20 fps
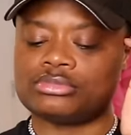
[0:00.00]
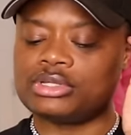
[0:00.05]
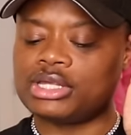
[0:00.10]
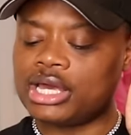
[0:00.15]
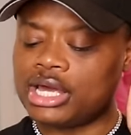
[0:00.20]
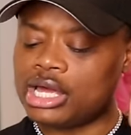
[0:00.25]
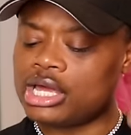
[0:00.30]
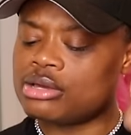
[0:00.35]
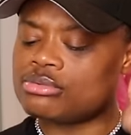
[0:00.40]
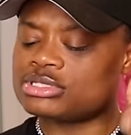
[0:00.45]

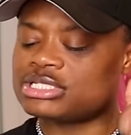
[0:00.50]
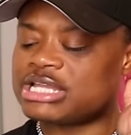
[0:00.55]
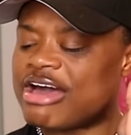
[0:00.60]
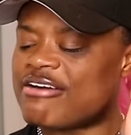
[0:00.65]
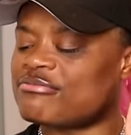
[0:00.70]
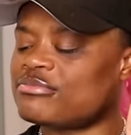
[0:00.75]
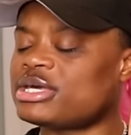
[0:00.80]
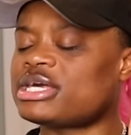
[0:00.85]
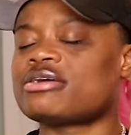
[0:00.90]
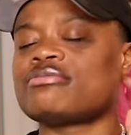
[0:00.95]
Yeah, he was
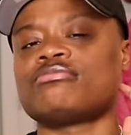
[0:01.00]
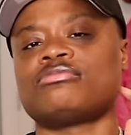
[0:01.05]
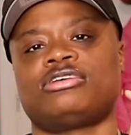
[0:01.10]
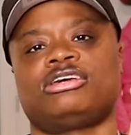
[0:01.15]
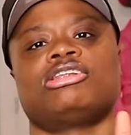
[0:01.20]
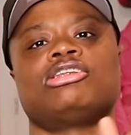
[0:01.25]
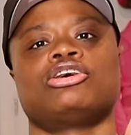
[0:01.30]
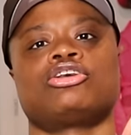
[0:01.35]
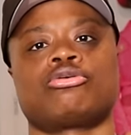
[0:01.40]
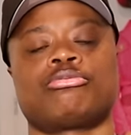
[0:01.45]
definitely giving
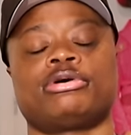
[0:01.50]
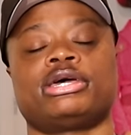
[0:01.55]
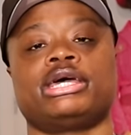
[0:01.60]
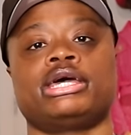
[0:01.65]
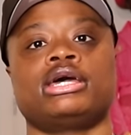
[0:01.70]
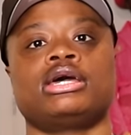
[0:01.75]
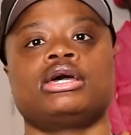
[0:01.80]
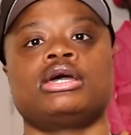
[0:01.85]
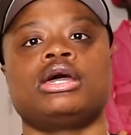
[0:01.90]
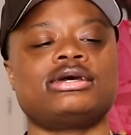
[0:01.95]
me a little
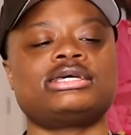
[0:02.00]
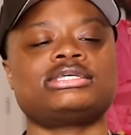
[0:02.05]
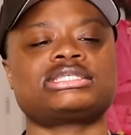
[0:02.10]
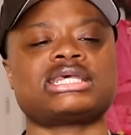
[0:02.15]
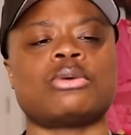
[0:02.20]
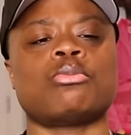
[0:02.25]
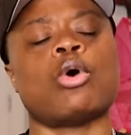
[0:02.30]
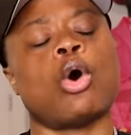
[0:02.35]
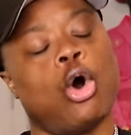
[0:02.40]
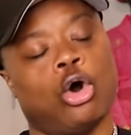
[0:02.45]
bit. He
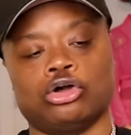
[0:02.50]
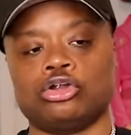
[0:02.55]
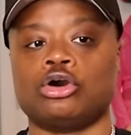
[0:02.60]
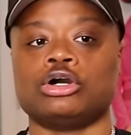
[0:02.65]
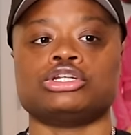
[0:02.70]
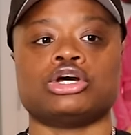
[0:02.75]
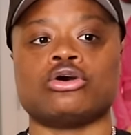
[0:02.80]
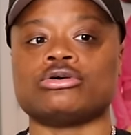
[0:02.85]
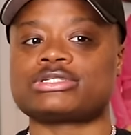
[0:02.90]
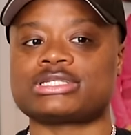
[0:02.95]
said, well, hold
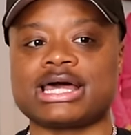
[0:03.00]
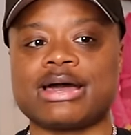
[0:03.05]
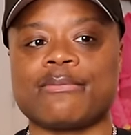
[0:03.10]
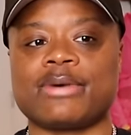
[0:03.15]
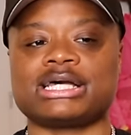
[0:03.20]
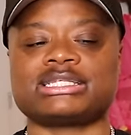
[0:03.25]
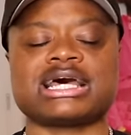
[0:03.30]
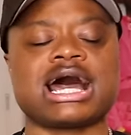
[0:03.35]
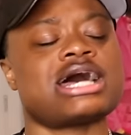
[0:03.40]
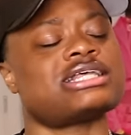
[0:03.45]
on, don't slam
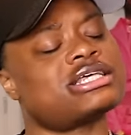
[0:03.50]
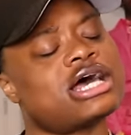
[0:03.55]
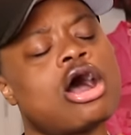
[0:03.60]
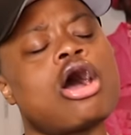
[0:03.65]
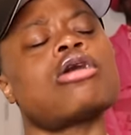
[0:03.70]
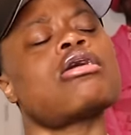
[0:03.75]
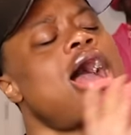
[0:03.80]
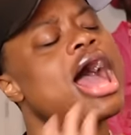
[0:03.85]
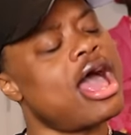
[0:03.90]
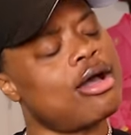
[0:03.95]
myself. I said,
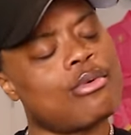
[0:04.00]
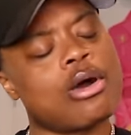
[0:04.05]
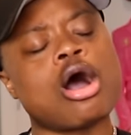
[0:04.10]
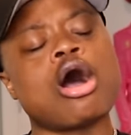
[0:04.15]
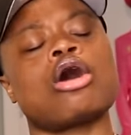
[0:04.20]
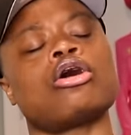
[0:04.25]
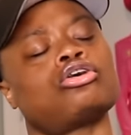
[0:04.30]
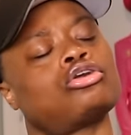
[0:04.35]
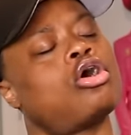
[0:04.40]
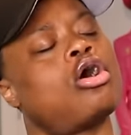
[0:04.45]
okay,
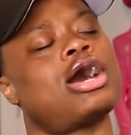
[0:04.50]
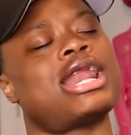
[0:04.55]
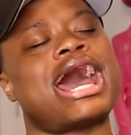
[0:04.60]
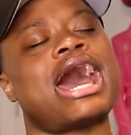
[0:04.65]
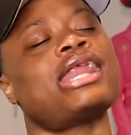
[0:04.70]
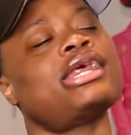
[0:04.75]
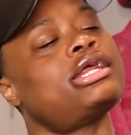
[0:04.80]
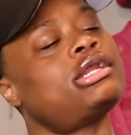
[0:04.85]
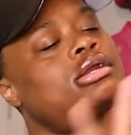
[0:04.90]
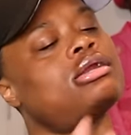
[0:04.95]
well, hold
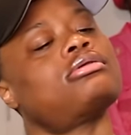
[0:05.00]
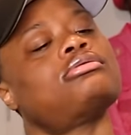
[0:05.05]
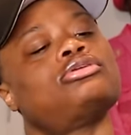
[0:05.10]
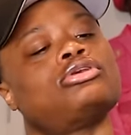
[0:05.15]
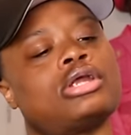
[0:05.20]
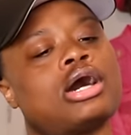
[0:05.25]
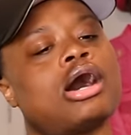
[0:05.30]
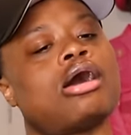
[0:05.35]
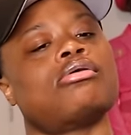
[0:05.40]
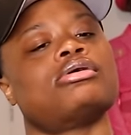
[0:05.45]
on. I didn't,
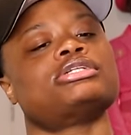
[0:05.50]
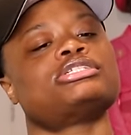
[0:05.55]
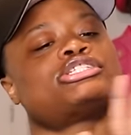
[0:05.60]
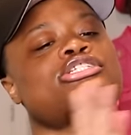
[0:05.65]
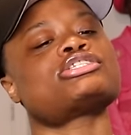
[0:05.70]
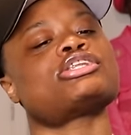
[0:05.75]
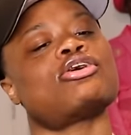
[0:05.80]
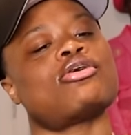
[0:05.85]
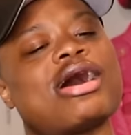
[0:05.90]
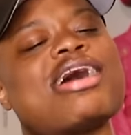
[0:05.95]
you know, it's
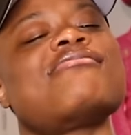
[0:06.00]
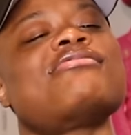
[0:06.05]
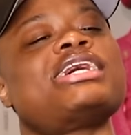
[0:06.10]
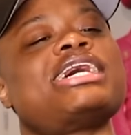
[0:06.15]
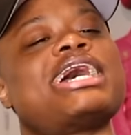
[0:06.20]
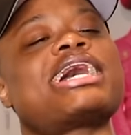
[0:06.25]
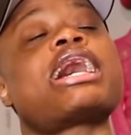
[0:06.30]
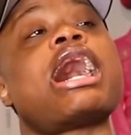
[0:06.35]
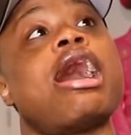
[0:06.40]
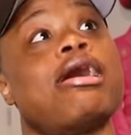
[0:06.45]
just a little
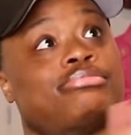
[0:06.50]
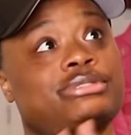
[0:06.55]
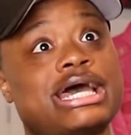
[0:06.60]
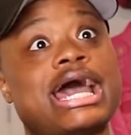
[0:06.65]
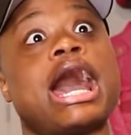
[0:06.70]
heavy and calm